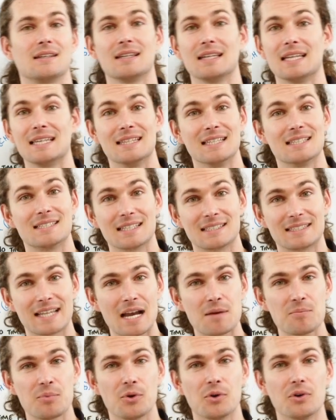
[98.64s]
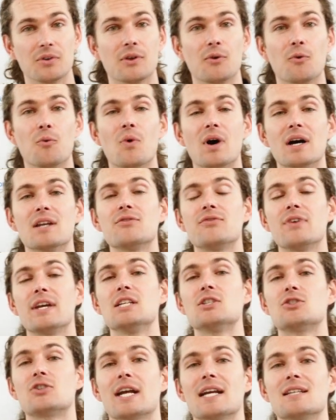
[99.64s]
In this example, the
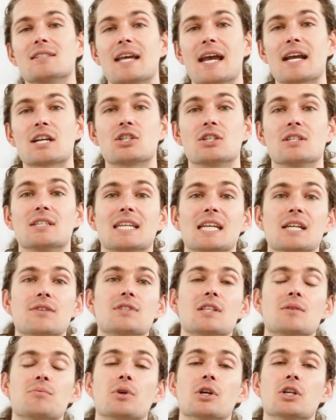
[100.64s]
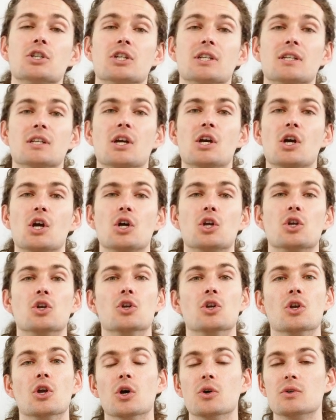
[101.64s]
one-phase transaction gives the merchant
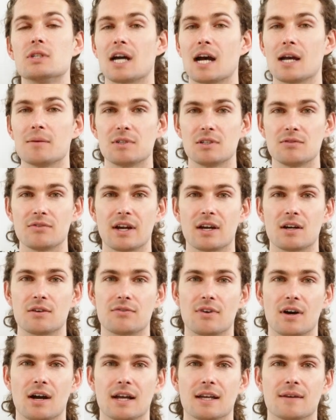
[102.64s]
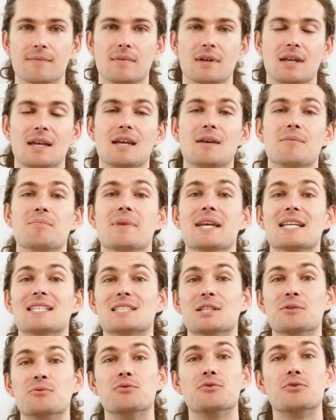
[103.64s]
no time to verify, makes
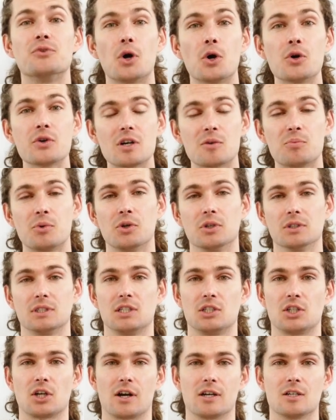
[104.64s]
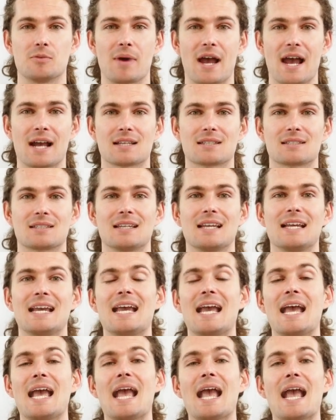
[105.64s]
them vulnerable to chargebacks,
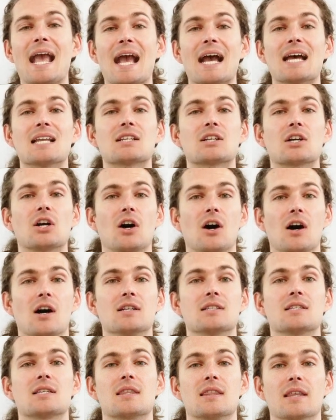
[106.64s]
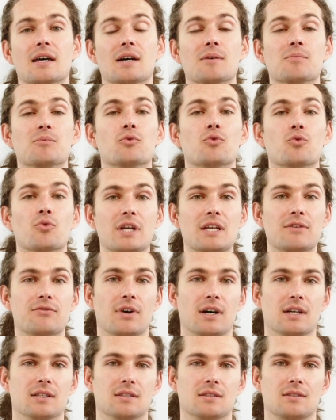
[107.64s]
and costs them
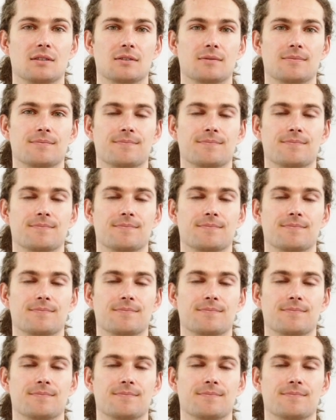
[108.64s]
refunds.